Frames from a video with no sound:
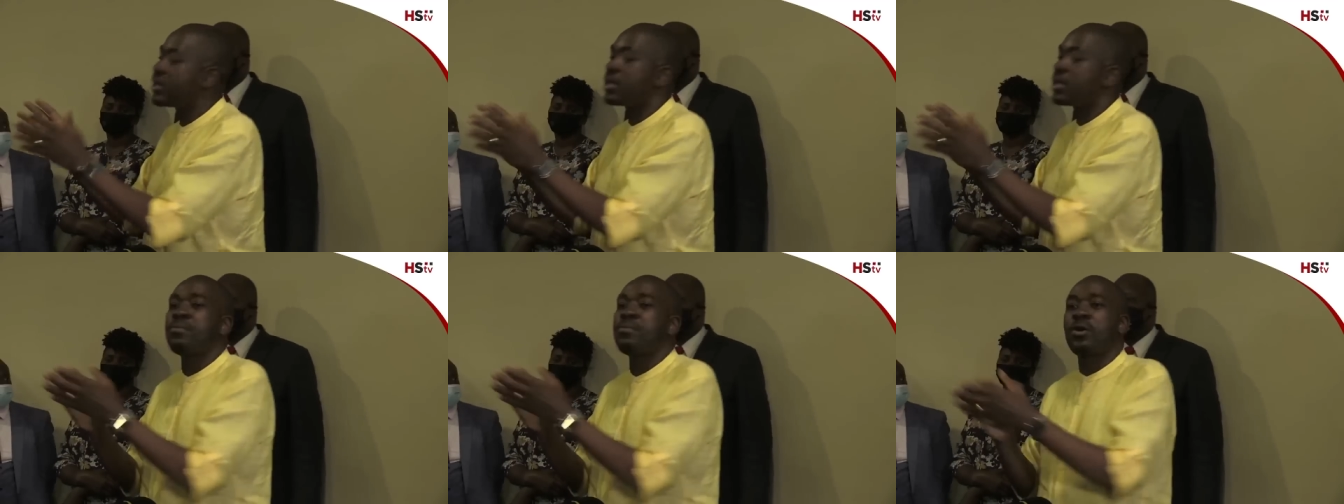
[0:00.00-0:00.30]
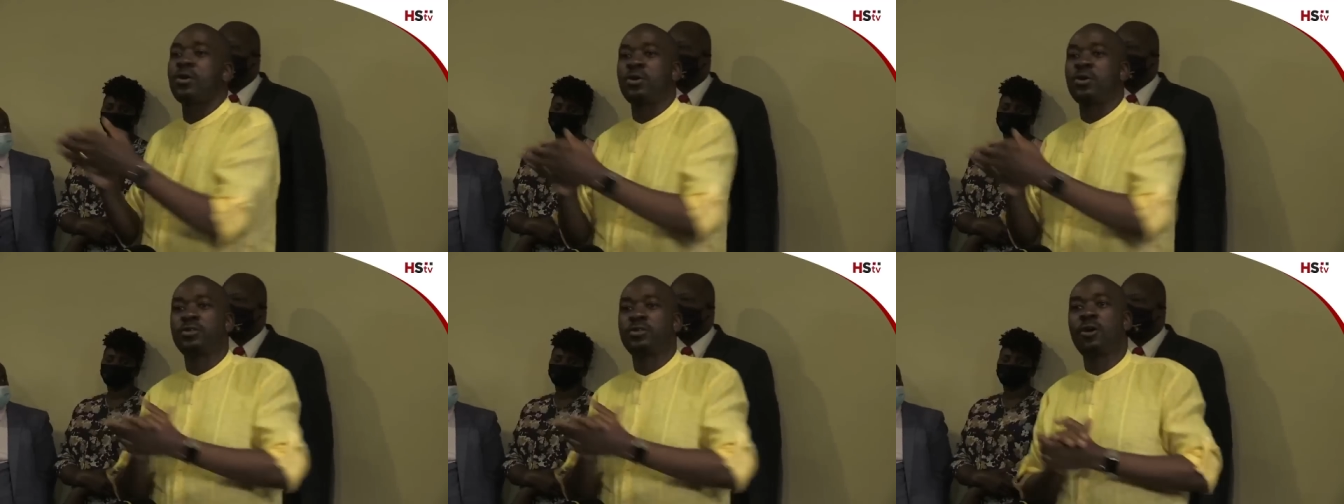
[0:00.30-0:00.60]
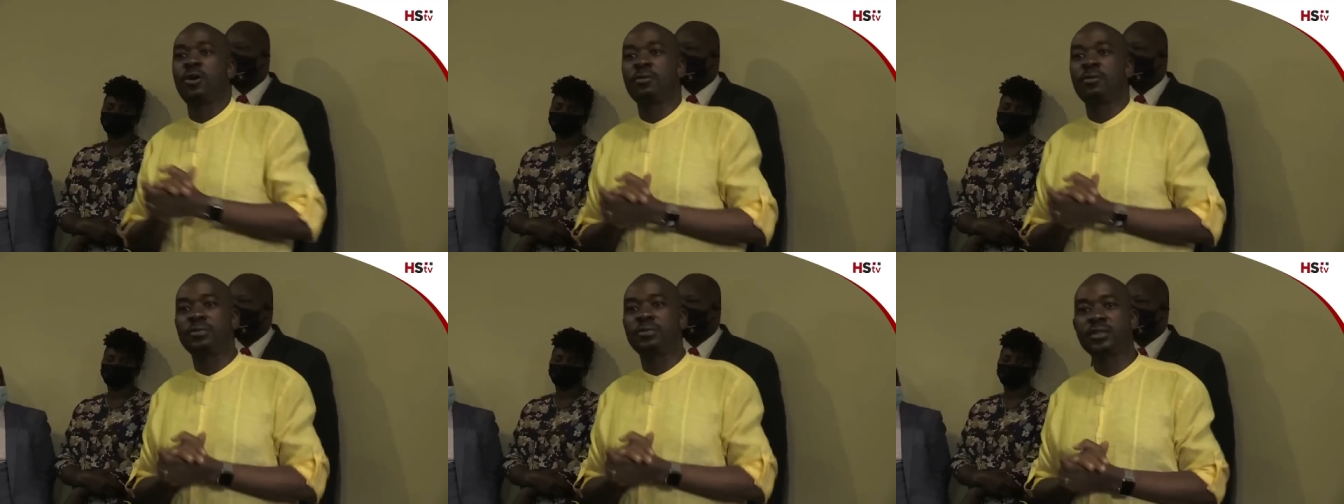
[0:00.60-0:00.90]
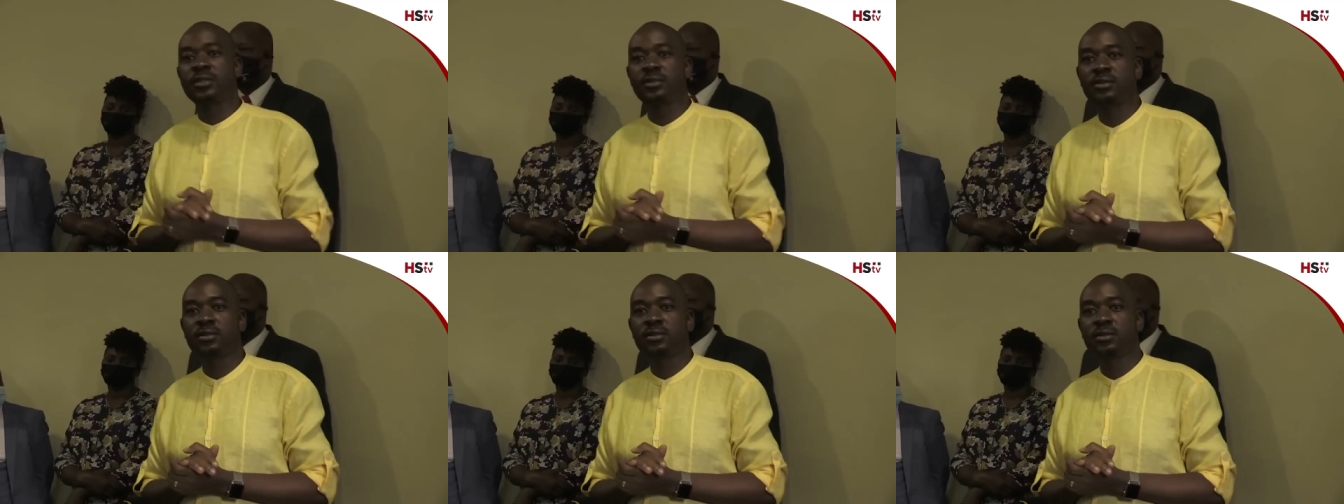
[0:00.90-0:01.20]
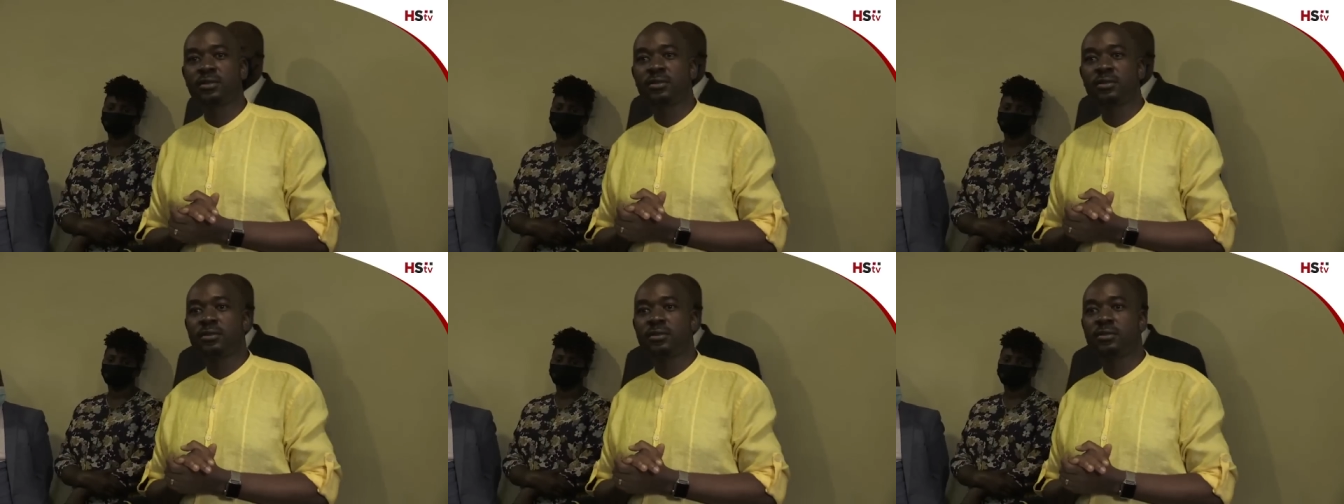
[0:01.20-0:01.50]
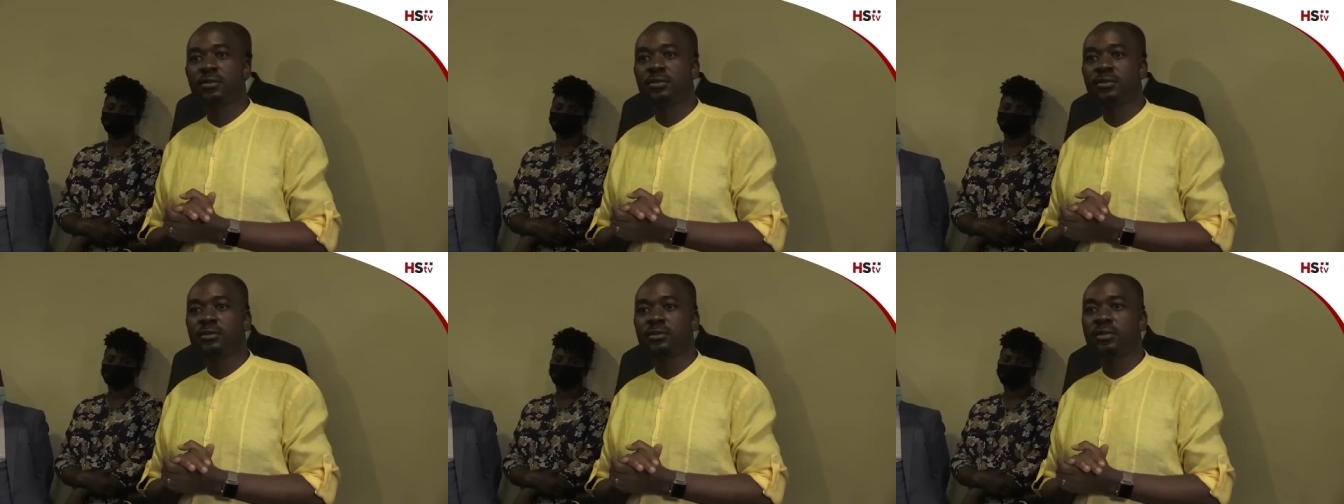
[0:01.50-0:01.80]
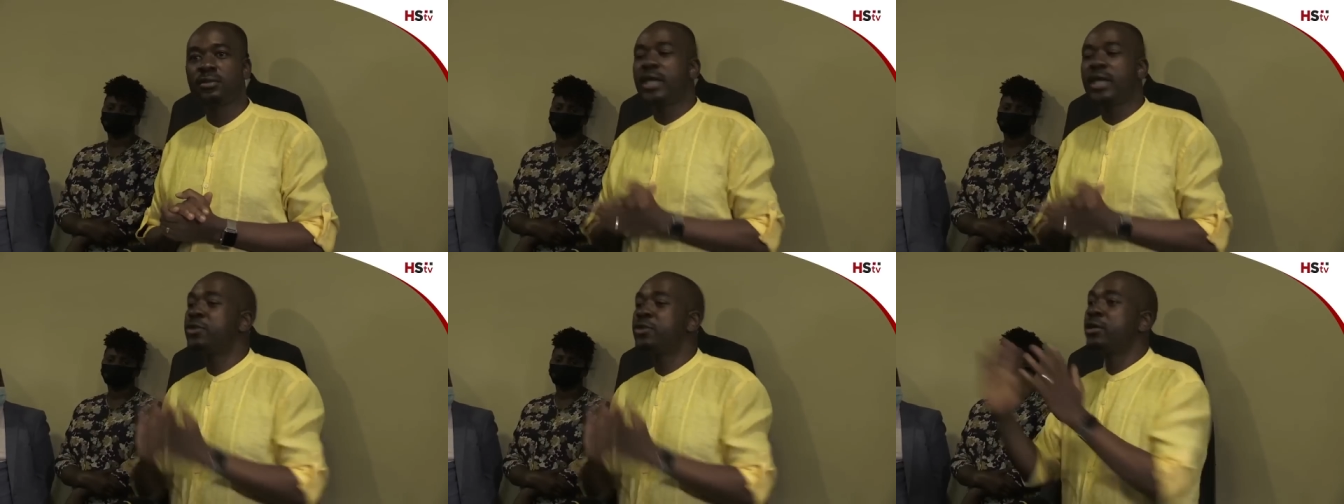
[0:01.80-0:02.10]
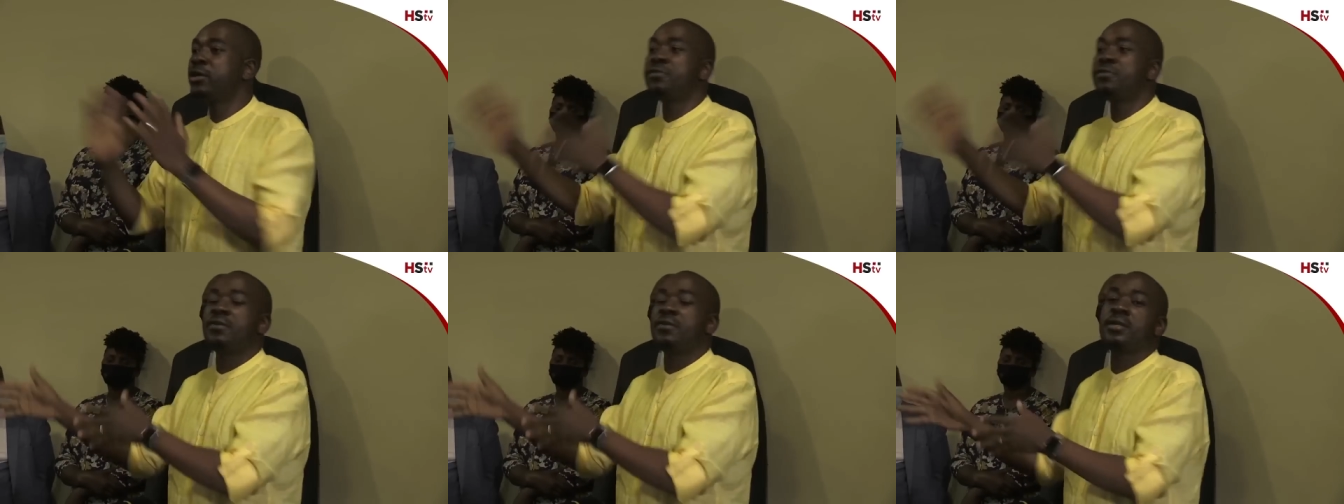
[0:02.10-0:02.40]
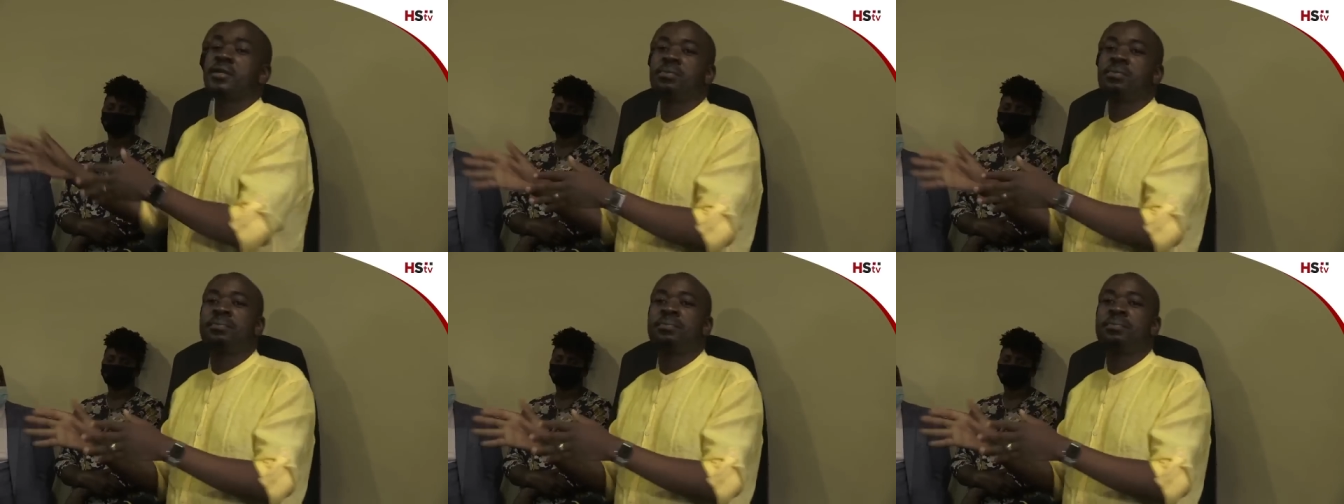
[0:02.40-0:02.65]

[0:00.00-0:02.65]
the borrowed robes. They don't even